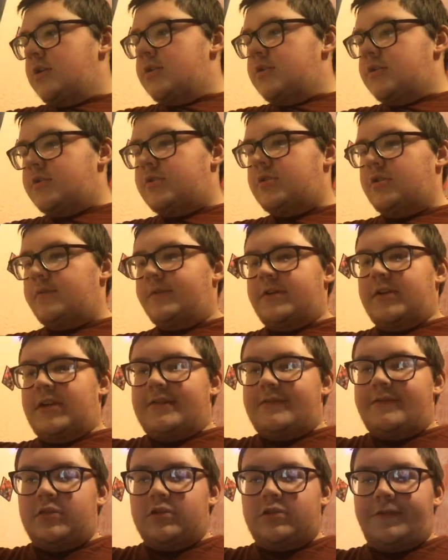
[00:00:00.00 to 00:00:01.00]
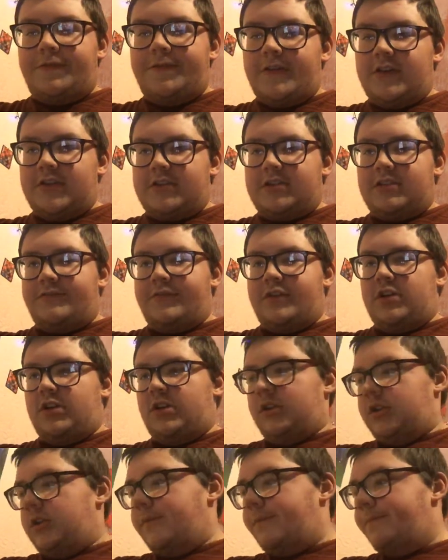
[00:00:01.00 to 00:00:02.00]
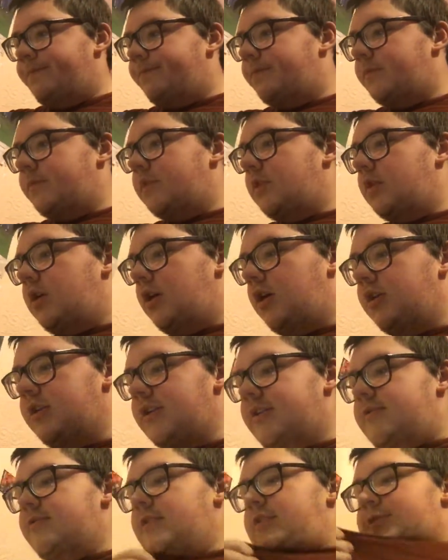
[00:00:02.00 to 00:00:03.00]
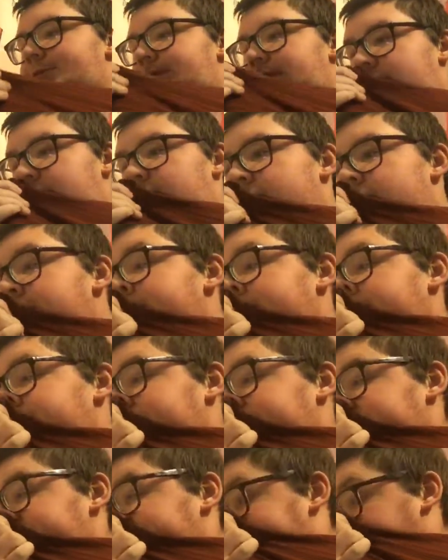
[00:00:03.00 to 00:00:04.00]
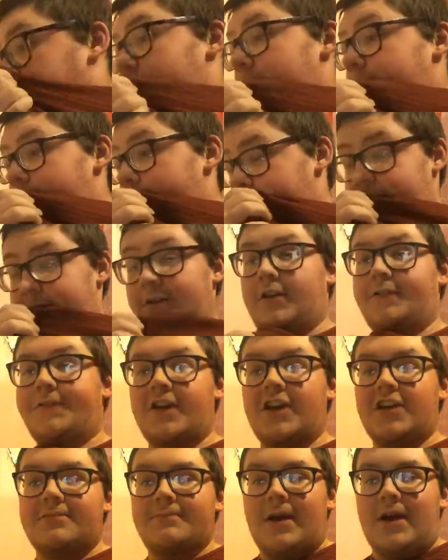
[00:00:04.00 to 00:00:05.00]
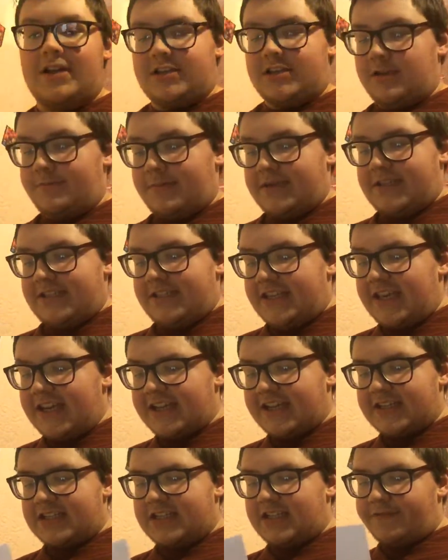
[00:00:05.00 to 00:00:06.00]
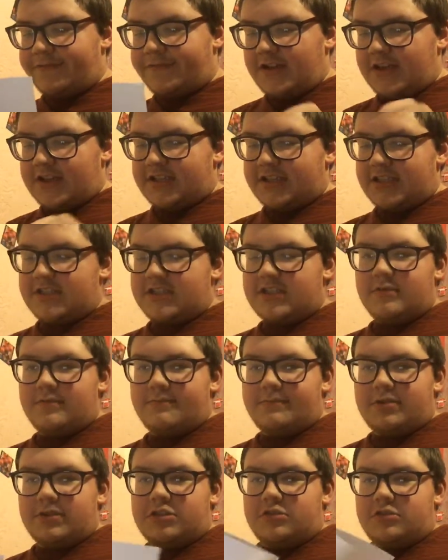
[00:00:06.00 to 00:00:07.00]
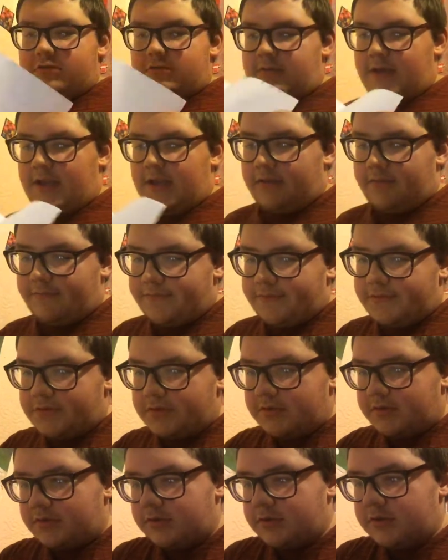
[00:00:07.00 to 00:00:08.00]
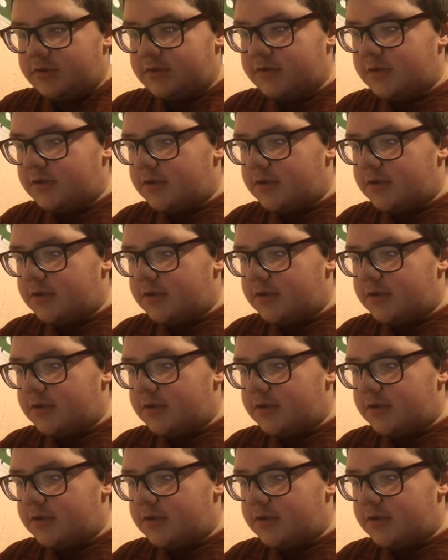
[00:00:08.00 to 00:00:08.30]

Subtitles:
So, we're going to have a look first of all. All the draws been done. So, the first match, number 6 versus number 12. So,